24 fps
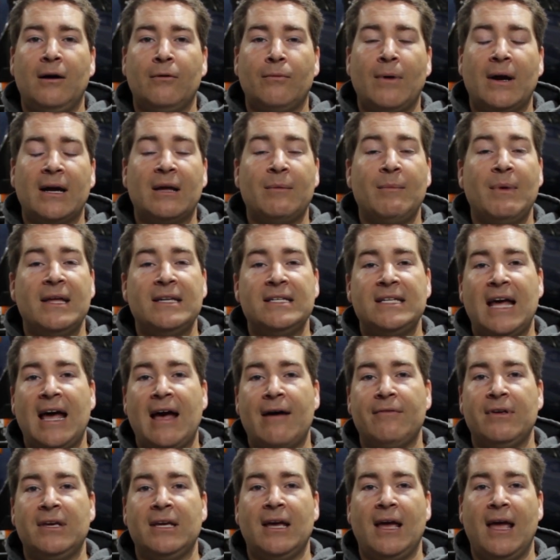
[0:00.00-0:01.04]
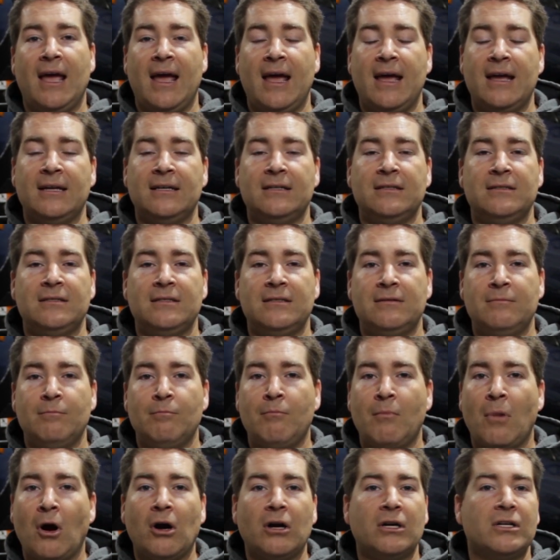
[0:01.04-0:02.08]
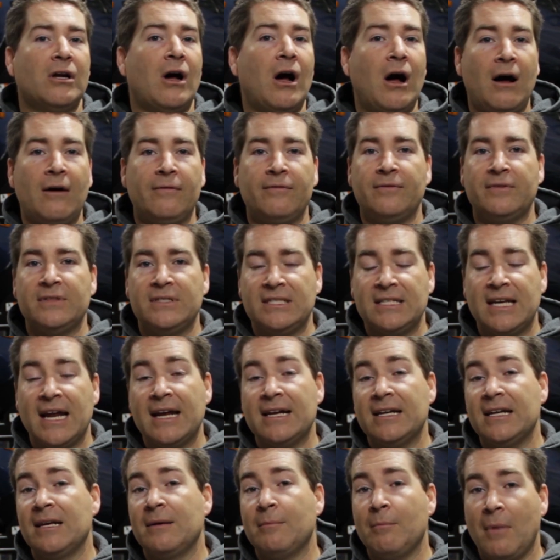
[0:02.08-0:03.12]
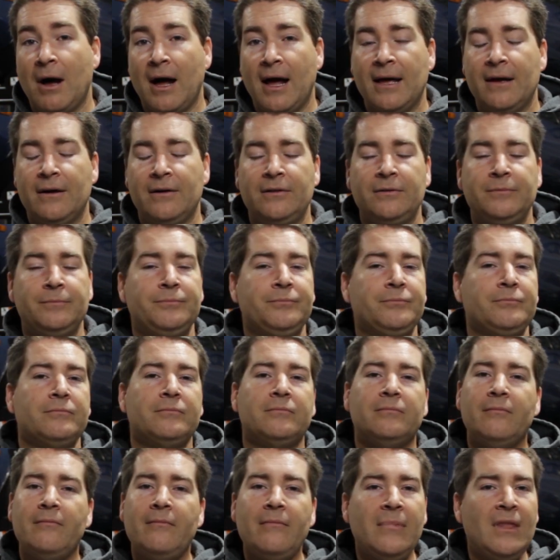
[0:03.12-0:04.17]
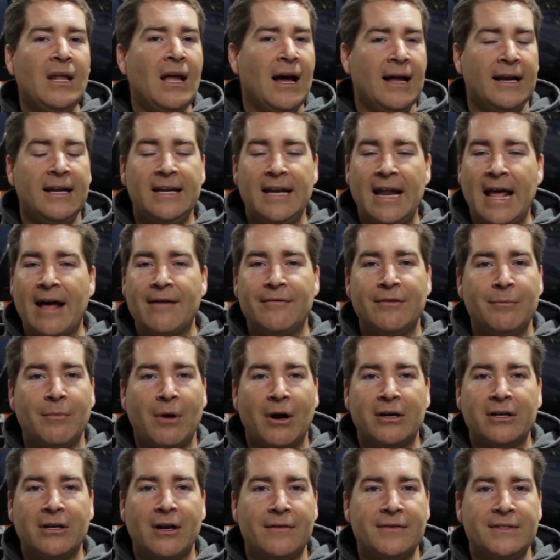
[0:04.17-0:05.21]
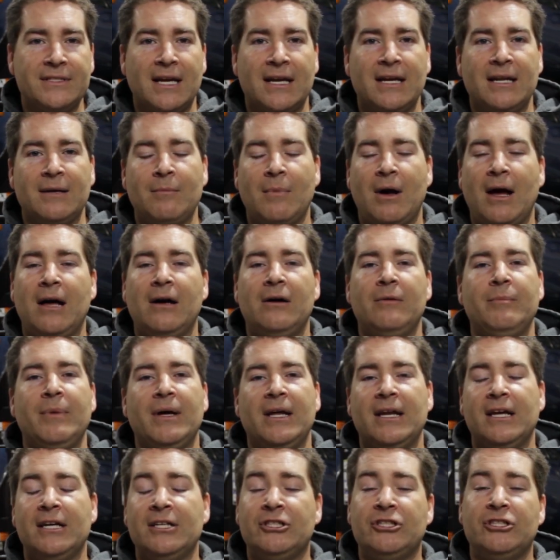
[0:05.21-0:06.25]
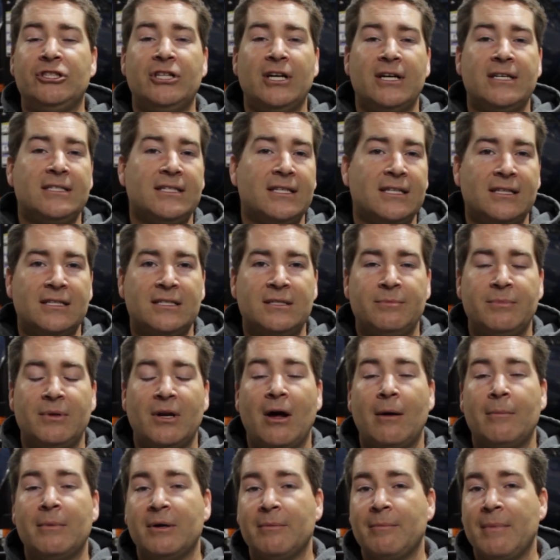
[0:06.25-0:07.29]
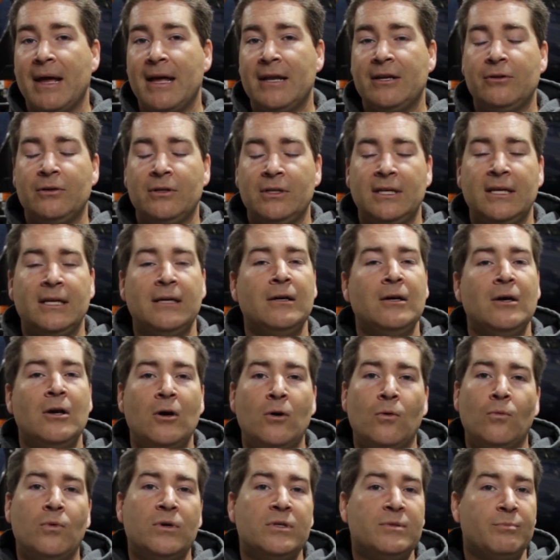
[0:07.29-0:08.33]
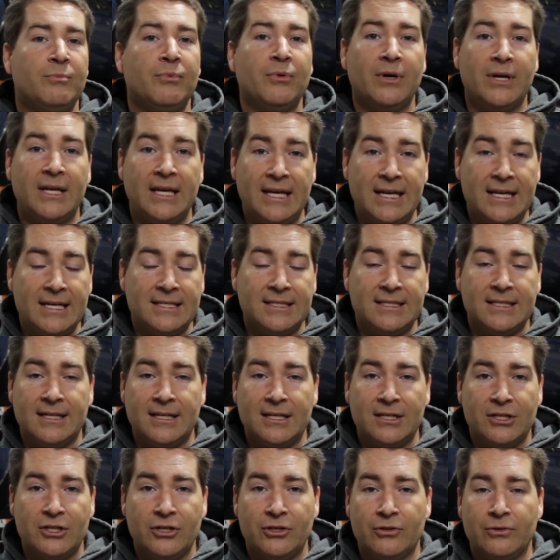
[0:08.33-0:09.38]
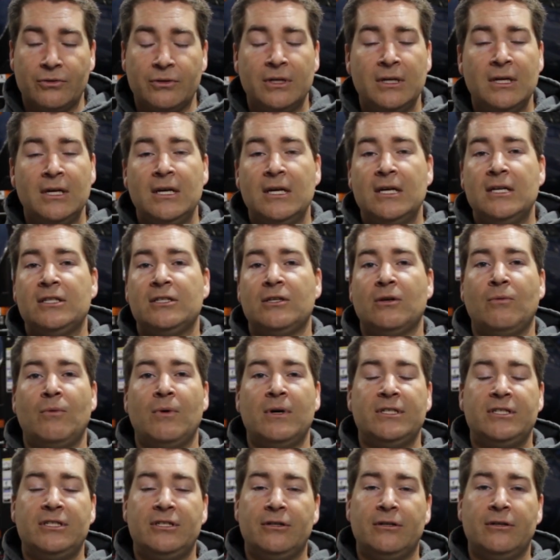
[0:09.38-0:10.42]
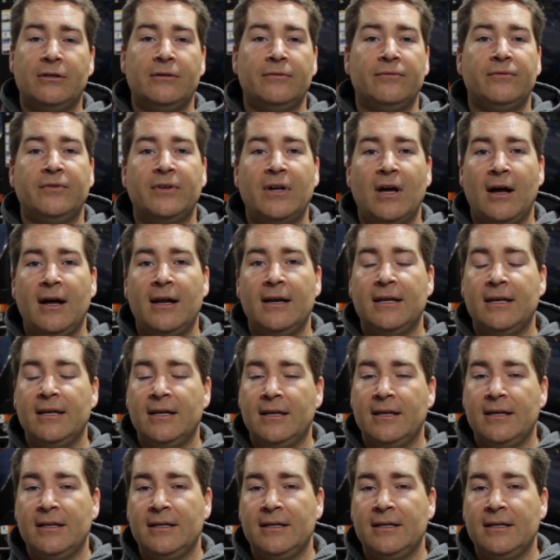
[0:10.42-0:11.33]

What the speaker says: recommends having a marked off standing mile. I didn't have a marked off standing mile, but adjusting the speedometer manually was pretty easy to do. So once you've got